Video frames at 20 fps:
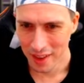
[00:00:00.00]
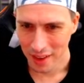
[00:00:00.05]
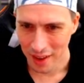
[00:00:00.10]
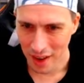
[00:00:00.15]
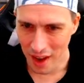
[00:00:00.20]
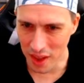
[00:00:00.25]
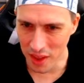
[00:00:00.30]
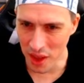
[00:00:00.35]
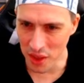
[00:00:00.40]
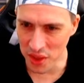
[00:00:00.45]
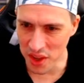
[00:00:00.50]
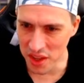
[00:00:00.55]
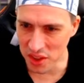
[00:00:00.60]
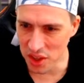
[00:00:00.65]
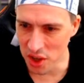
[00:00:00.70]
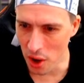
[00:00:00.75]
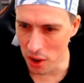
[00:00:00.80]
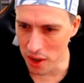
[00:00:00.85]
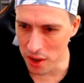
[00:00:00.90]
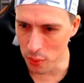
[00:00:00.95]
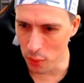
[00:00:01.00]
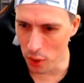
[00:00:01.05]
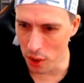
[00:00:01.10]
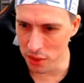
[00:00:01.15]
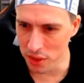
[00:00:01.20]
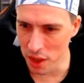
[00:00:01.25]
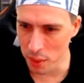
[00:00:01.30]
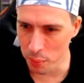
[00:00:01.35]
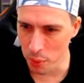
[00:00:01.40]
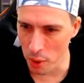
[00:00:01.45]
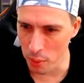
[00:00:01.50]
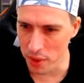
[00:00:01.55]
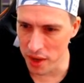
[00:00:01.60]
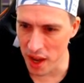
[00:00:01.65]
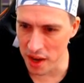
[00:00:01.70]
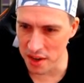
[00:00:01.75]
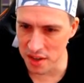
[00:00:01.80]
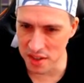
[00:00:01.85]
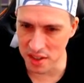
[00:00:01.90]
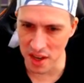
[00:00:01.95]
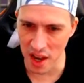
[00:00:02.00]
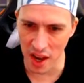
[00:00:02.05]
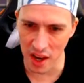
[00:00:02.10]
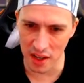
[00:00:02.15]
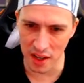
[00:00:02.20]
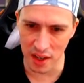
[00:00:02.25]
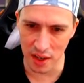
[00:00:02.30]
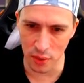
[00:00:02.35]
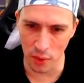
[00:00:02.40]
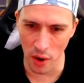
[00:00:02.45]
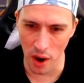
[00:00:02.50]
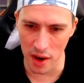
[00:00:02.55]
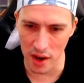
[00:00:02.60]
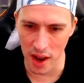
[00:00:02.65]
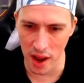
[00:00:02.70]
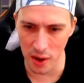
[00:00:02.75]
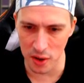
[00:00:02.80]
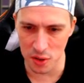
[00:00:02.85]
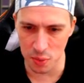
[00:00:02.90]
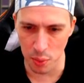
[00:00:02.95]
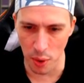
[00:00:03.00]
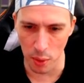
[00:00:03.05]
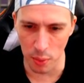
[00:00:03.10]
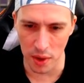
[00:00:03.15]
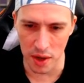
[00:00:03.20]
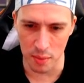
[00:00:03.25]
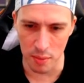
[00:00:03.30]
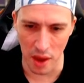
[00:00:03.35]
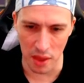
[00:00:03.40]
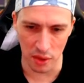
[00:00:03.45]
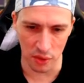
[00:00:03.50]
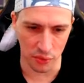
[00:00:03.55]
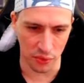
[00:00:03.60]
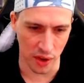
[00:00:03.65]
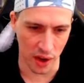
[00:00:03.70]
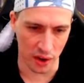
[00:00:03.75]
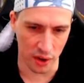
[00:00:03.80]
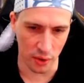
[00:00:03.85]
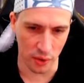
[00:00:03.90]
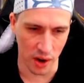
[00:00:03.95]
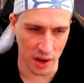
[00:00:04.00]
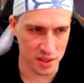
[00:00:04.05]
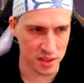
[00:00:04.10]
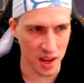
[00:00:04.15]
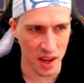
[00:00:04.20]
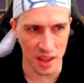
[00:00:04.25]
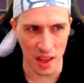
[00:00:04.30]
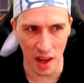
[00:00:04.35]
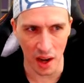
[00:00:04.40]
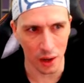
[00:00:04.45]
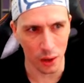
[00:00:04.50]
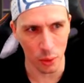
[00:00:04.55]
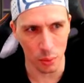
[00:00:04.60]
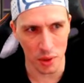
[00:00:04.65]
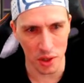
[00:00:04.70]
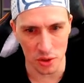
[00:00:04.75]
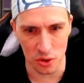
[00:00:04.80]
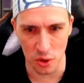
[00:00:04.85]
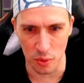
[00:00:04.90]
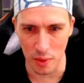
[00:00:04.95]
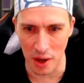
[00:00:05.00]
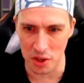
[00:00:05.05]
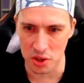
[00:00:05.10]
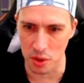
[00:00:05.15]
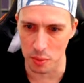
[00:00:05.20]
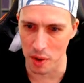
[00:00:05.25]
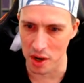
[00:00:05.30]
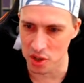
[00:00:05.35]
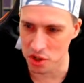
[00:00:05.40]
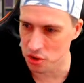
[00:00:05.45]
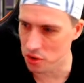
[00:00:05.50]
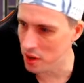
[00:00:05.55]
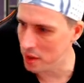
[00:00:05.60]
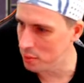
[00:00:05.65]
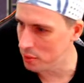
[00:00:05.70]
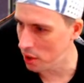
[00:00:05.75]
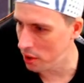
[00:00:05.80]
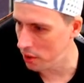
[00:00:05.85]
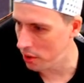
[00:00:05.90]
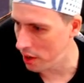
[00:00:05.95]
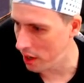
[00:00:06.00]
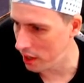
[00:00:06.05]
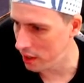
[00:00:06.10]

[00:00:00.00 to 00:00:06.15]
I think the only word they're probably understanding right now is probably motherfucker. I say that a little bit too much on my stream, don't I?